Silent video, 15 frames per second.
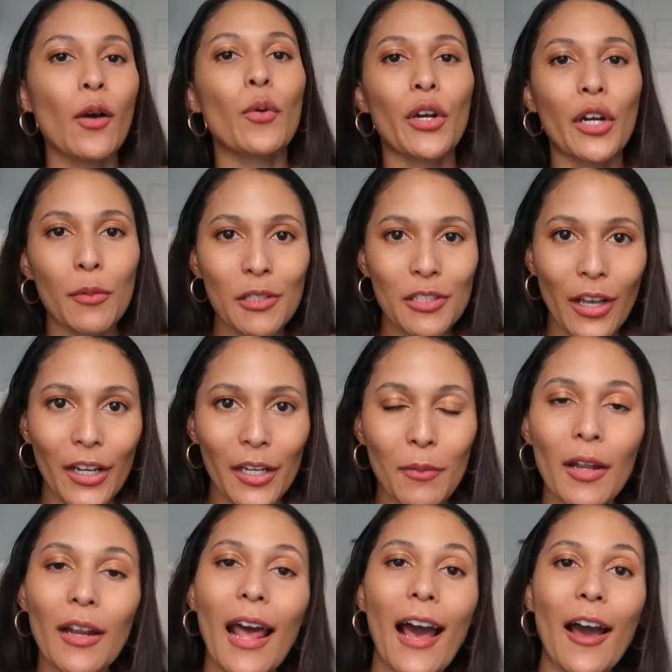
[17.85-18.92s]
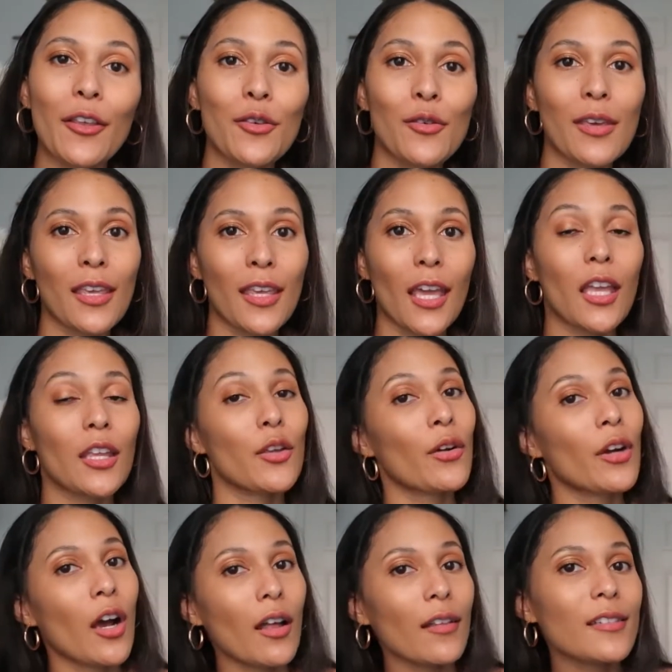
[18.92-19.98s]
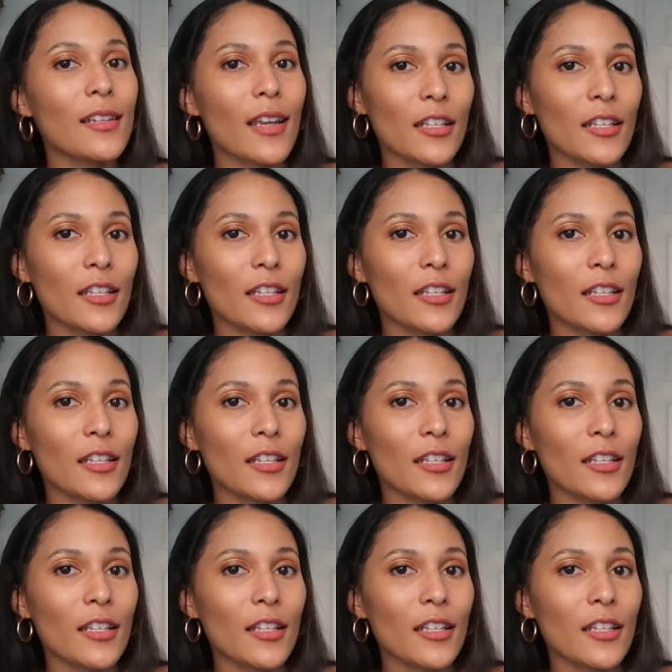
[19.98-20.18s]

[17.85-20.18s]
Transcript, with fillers: We're gonna be talking about how you can get your college